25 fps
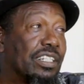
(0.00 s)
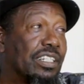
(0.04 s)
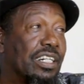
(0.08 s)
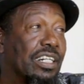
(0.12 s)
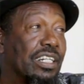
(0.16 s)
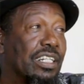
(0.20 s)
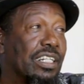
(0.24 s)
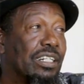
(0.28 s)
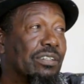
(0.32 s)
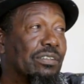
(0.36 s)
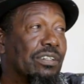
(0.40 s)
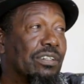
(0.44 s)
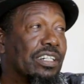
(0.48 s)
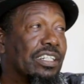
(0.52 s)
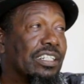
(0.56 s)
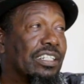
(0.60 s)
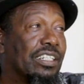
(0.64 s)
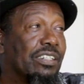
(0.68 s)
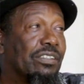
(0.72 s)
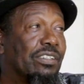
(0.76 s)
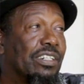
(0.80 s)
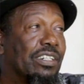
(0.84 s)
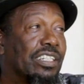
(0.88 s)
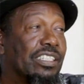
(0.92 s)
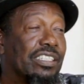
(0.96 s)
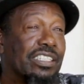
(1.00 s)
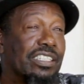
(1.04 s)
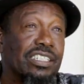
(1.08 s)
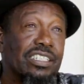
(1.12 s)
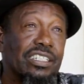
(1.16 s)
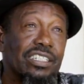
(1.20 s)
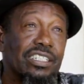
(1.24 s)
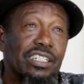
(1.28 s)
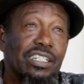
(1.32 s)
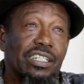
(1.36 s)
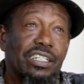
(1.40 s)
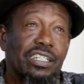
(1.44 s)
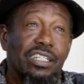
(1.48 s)
and all they want
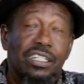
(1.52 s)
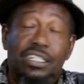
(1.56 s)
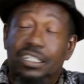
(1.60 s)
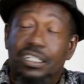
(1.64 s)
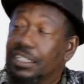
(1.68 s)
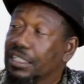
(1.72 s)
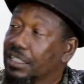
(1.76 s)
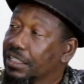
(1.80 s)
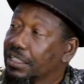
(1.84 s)
it